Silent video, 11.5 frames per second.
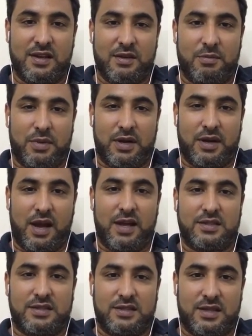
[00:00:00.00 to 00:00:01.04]
But
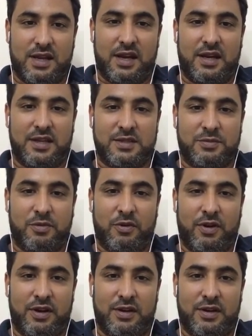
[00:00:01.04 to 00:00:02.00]
guys, take it as a point.